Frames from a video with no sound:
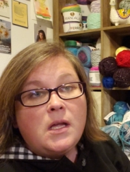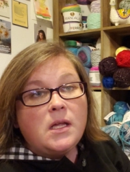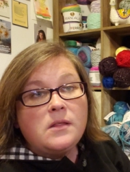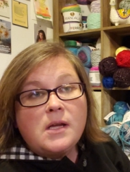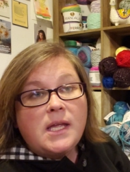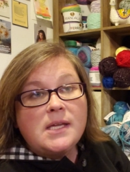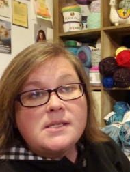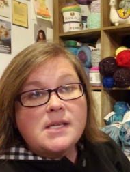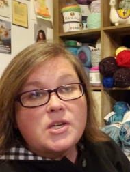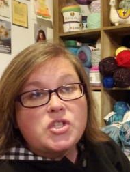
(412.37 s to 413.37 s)
In the
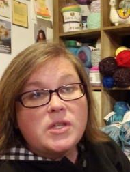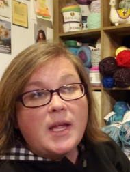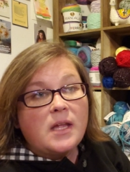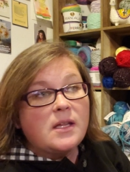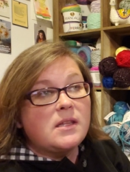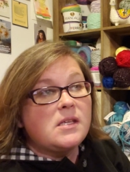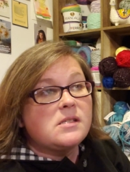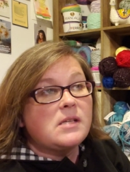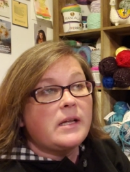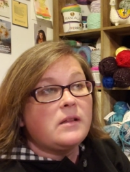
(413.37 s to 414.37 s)
kids section, they had like
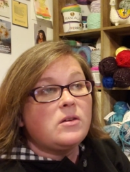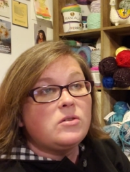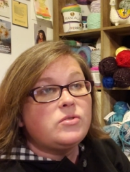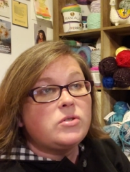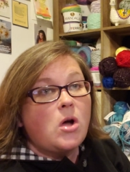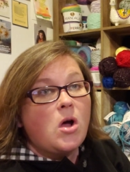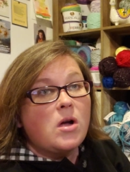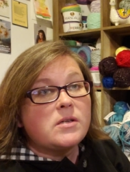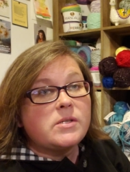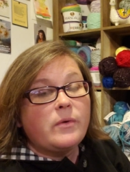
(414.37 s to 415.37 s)
these like little dogs.